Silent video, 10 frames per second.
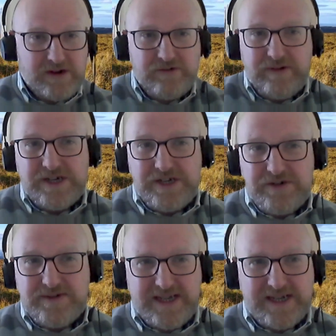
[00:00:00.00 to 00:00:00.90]
create a
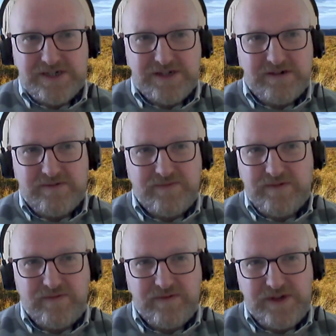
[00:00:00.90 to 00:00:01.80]
new centre
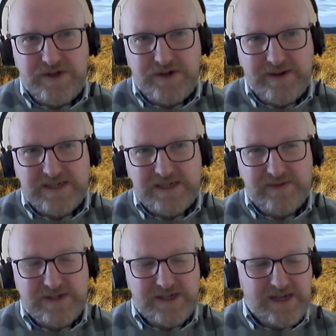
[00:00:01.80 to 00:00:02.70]
for a new
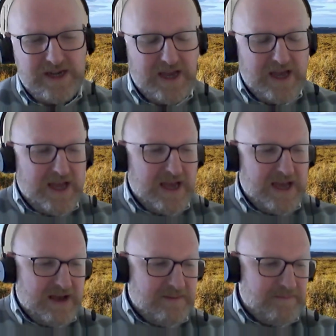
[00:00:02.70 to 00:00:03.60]
activity,
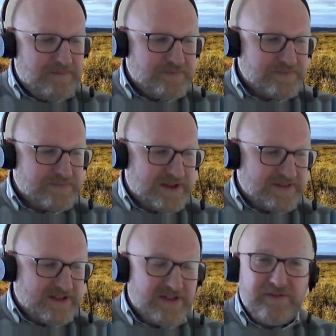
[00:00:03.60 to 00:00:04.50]

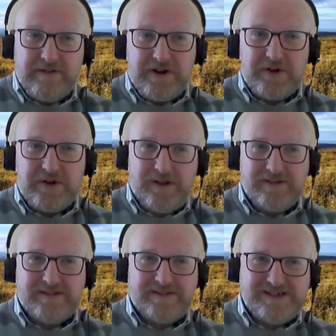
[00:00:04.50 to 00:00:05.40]
that's a very good
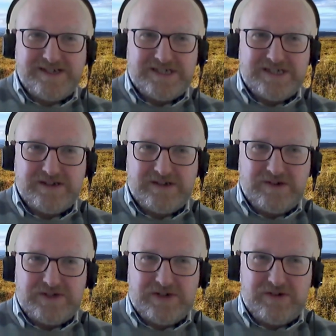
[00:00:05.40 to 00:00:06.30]
one to
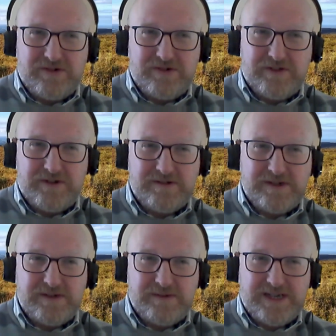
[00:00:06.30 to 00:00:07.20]
go to your local
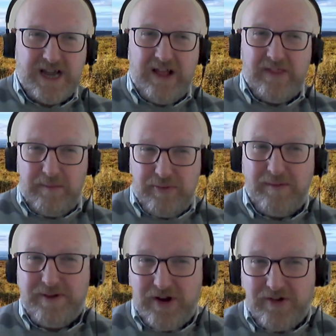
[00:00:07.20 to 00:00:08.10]
authority with. They
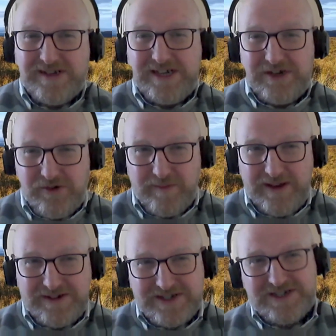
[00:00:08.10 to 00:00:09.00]
probably already know
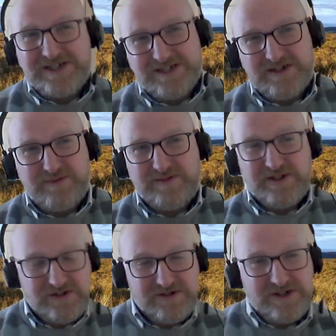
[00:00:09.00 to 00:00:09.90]
about it because you're
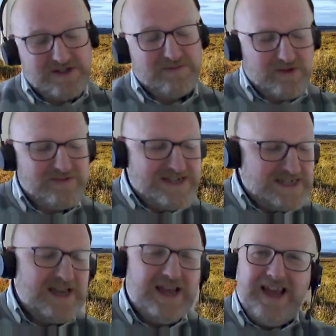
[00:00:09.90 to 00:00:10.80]
probably talking to them
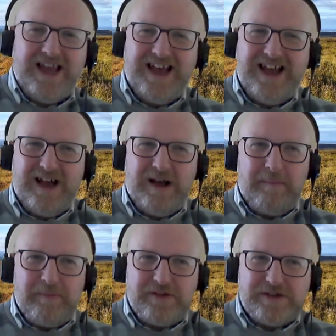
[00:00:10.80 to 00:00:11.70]
already.
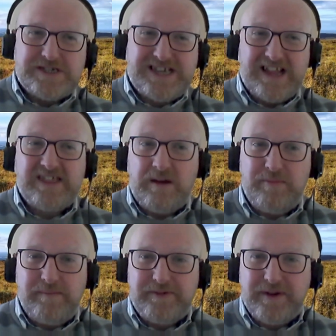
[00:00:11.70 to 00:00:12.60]
So just get
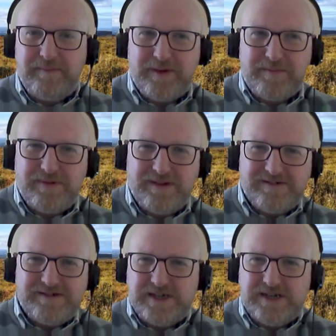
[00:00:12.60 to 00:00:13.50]
that bumped up their
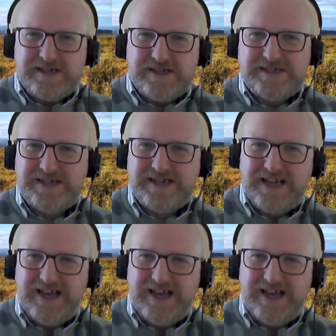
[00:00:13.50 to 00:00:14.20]
priority list